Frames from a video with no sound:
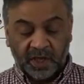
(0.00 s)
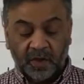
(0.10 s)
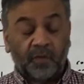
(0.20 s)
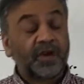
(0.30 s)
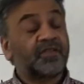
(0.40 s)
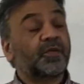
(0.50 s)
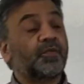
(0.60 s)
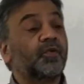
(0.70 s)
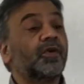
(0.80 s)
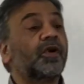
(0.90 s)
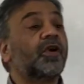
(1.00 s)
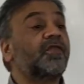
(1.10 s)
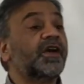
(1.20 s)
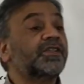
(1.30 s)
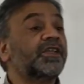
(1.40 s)
What is the plural of
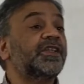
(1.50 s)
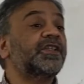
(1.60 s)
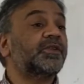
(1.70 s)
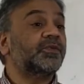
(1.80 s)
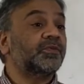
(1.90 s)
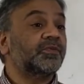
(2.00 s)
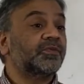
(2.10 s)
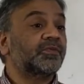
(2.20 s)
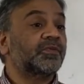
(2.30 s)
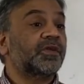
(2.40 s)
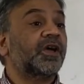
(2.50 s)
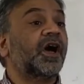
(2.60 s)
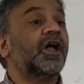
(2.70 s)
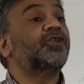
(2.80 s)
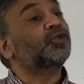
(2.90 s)
al-jadidatu?
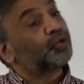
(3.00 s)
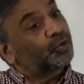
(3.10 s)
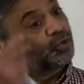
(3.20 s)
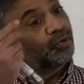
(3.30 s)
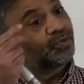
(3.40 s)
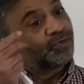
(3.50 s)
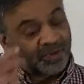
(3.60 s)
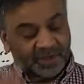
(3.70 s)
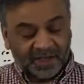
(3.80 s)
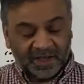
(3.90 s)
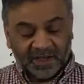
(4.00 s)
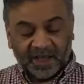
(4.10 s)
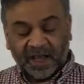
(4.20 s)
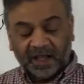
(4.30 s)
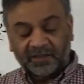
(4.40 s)
Al-jududu.
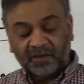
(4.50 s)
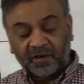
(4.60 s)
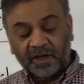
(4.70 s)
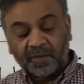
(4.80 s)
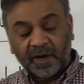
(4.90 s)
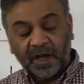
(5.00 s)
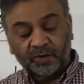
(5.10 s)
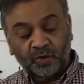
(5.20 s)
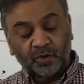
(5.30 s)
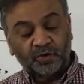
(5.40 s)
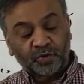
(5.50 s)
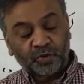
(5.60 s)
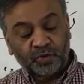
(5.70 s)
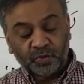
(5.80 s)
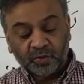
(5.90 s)
At-talibatul
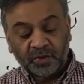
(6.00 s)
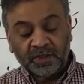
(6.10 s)
jududu